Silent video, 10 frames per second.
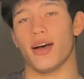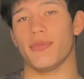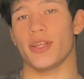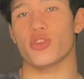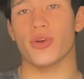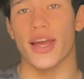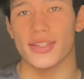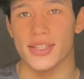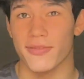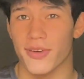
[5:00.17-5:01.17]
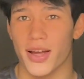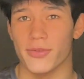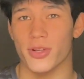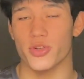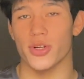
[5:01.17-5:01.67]
that tracks the
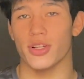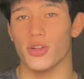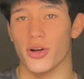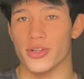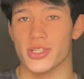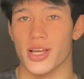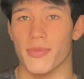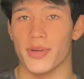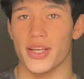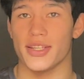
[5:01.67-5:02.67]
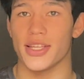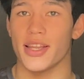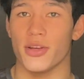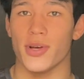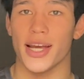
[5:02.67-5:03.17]
500 largest companies in
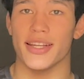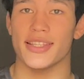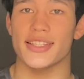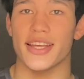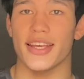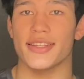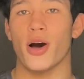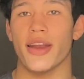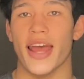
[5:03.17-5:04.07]
the United States. On